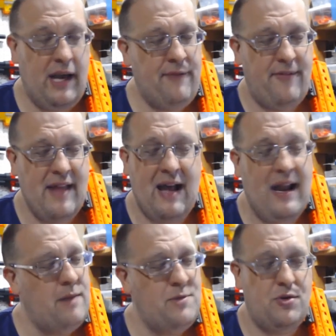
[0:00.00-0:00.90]
If
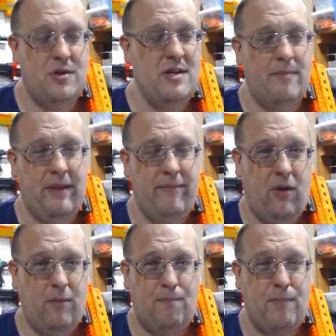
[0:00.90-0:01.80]
not, I'm sure somebody
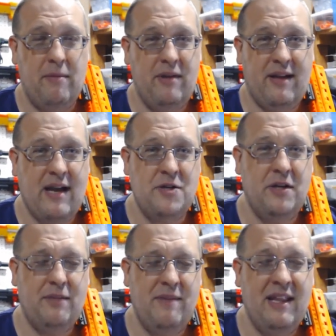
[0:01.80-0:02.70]
will probably
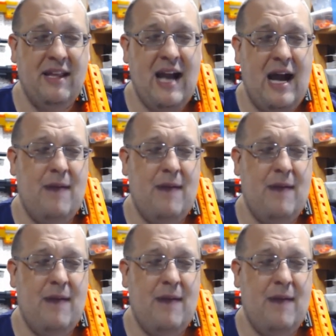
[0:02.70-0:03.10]
contradict me in the